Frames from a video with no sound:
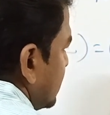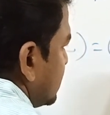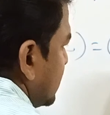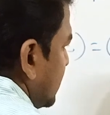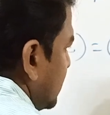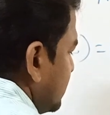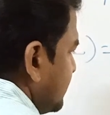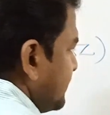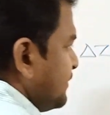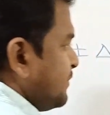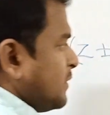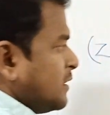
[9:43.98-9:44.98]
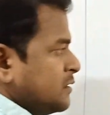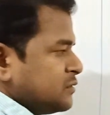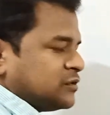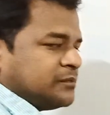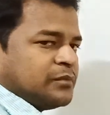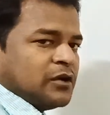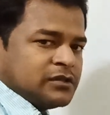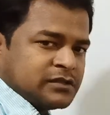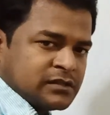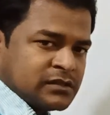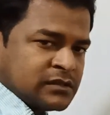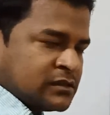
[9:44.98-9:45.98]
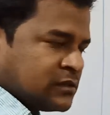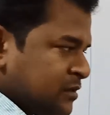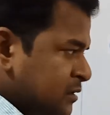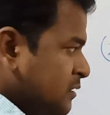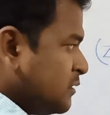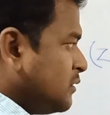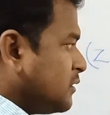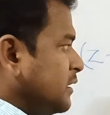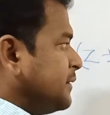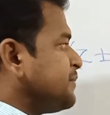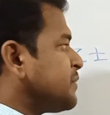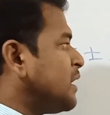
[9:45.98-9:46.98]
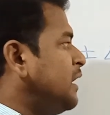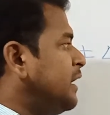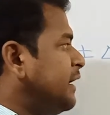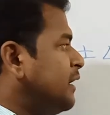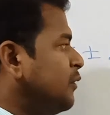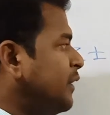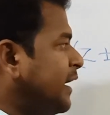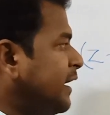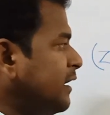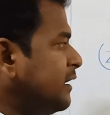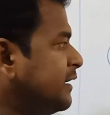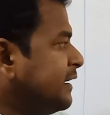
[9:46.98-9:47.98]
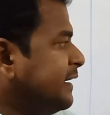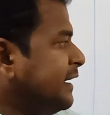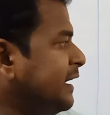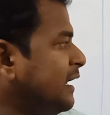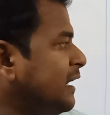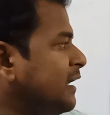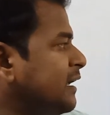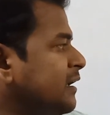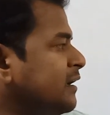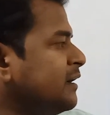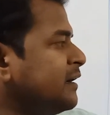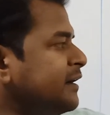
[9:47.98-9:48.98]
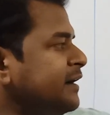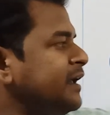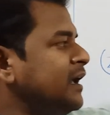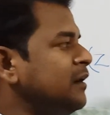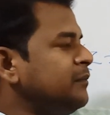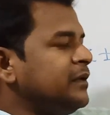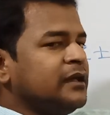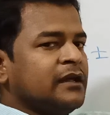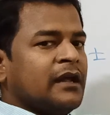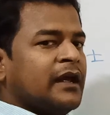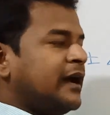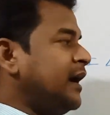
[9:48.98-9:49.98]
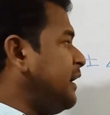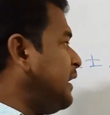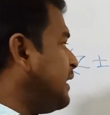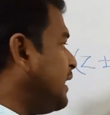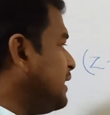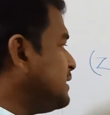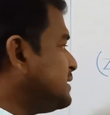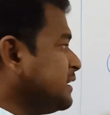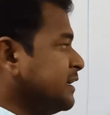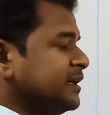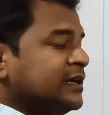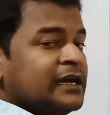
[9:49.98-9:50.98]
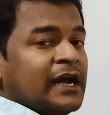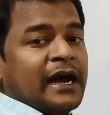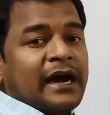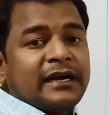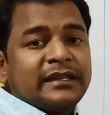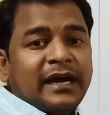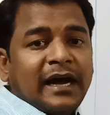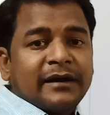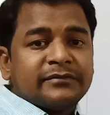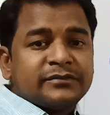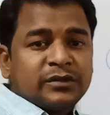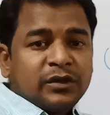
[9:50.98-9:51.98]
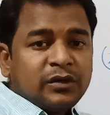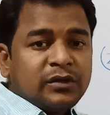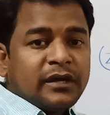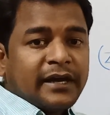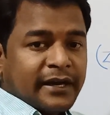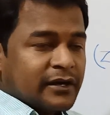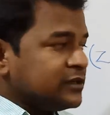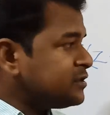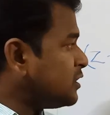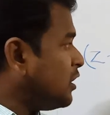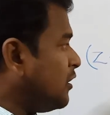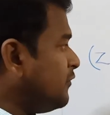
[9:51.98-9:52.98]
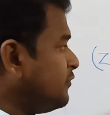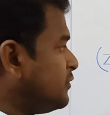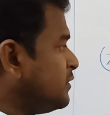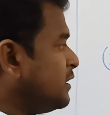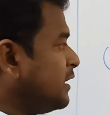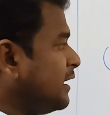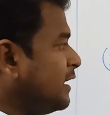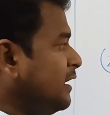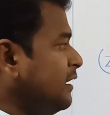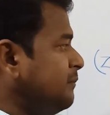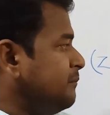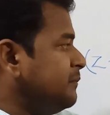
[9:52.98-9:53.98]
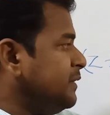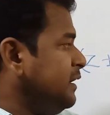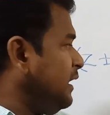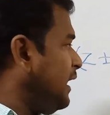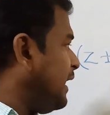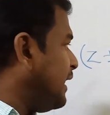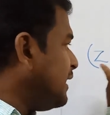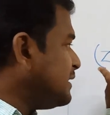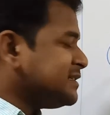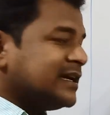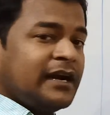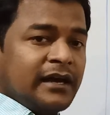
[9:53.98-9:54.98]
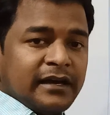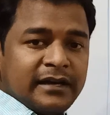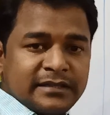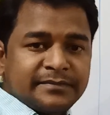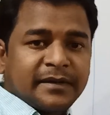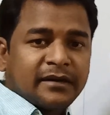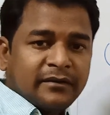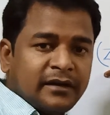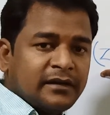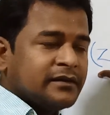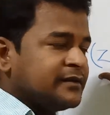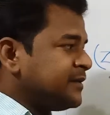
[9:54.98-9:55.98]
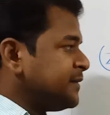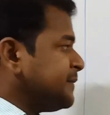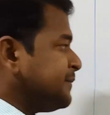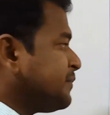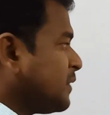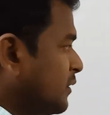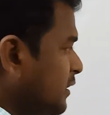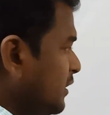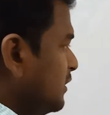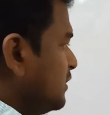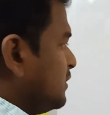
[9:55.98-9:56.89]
is there, so plus. Okay, where del A, del B and del Z are the absolute errors of A, B and Z respectively. Okay,